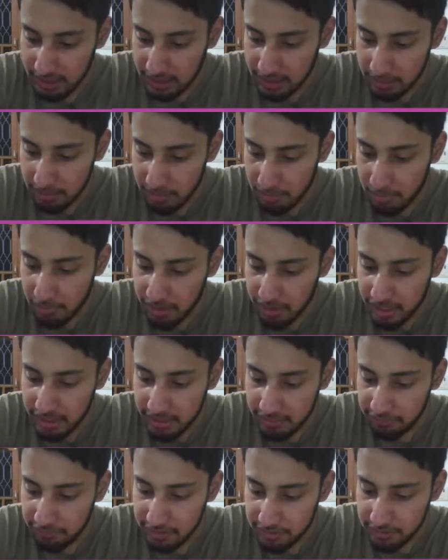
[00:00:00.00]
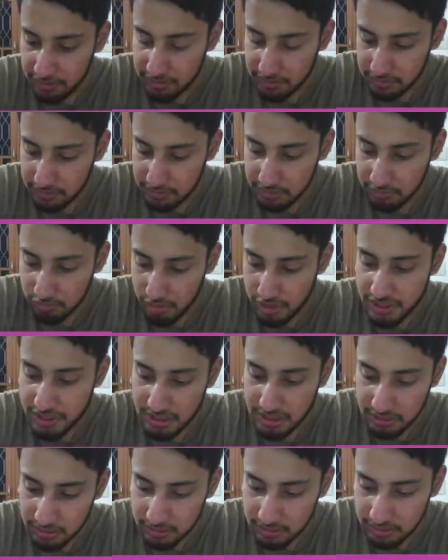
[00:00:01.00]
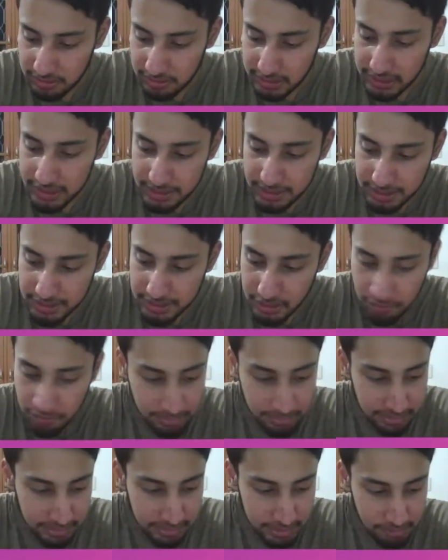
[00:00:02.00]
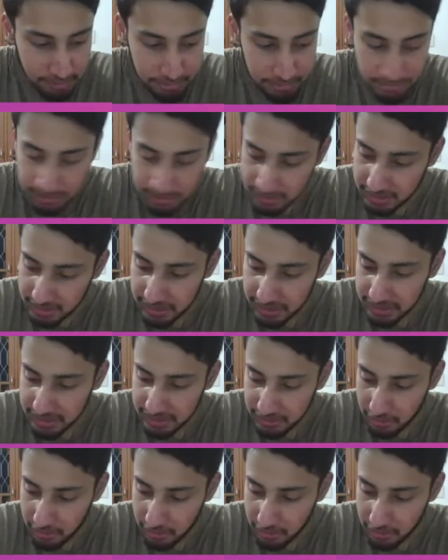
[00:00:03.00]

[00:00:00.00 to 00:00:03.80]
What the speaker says: Remember when I give this question, t of n equal to 3t